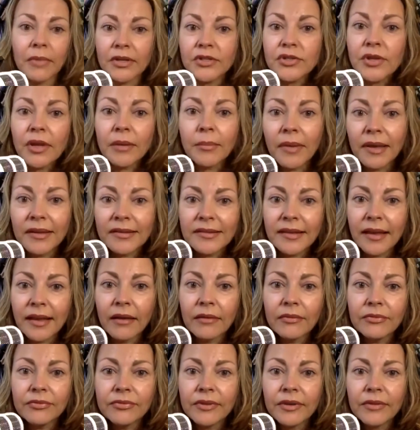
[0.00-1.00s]
much like
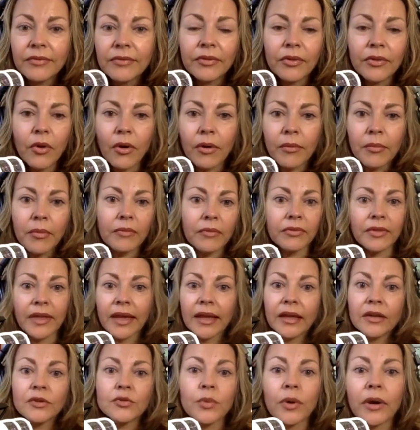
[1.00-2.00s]
myself, even though I'm of
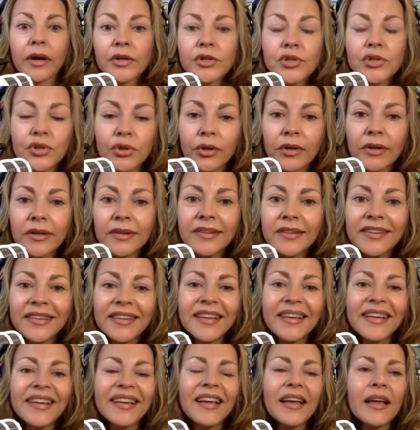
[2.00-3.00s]
the age where I should,
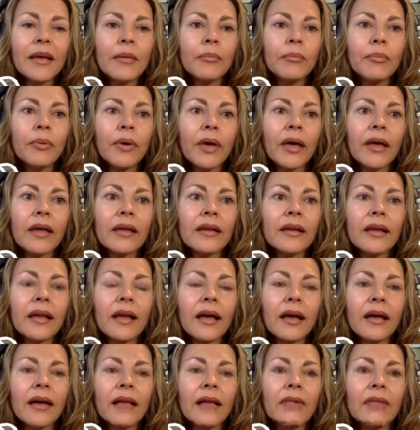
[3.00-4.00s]
but
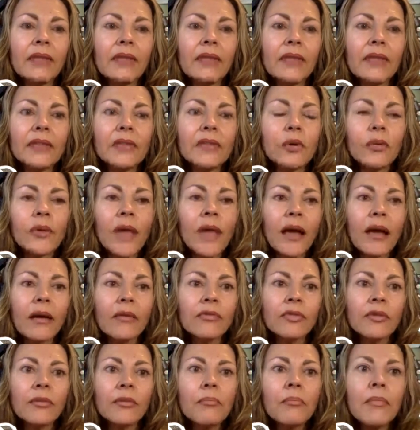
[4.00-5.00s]
that don't
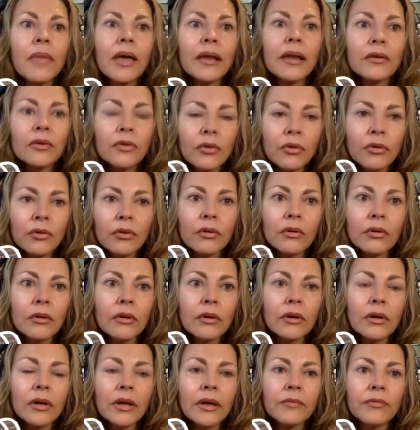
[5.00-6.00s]
have the
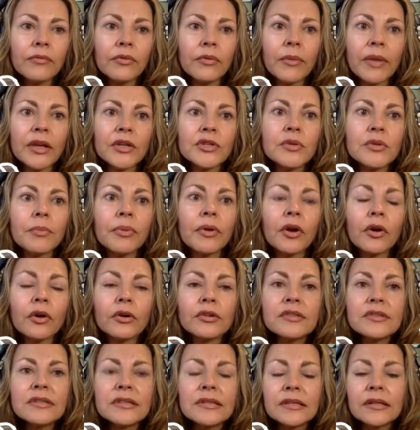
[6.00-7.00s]
medical information, but are
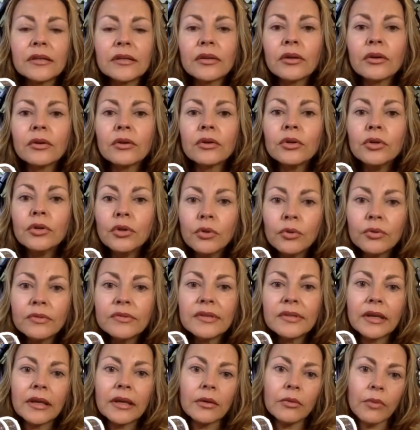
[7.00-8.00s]
still
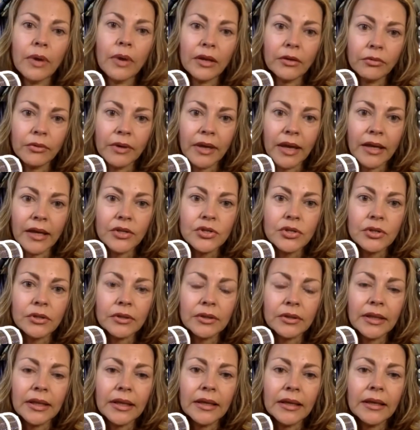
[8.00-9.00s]
using it
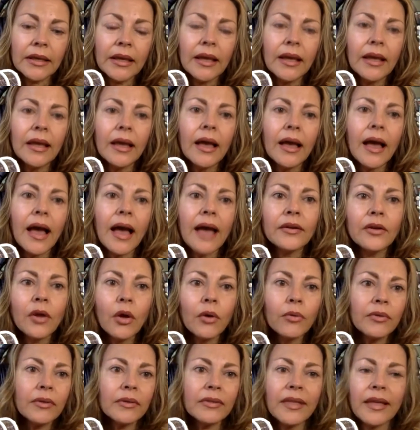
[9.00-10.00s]
recreationally? I
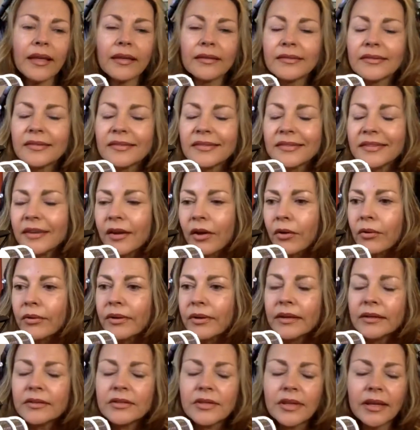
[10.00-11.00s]
know that that's,
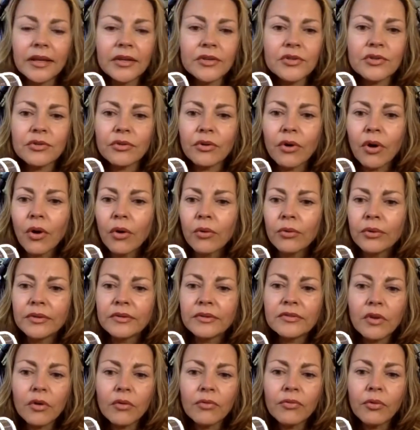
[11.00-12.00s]
to each their own
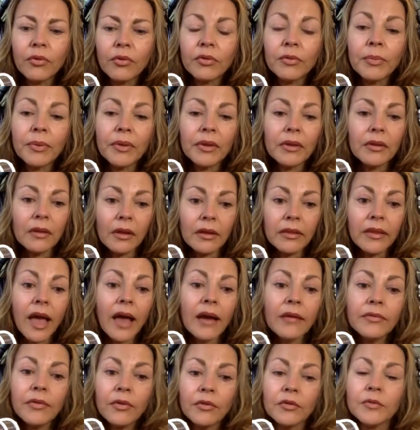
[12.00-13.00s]
and so forth, but a
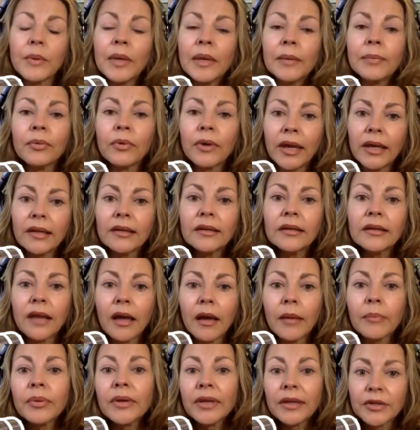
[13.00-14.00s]
lot of those people ended
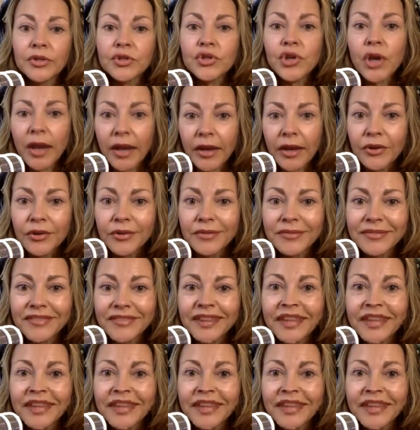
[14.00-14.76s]
up in jail,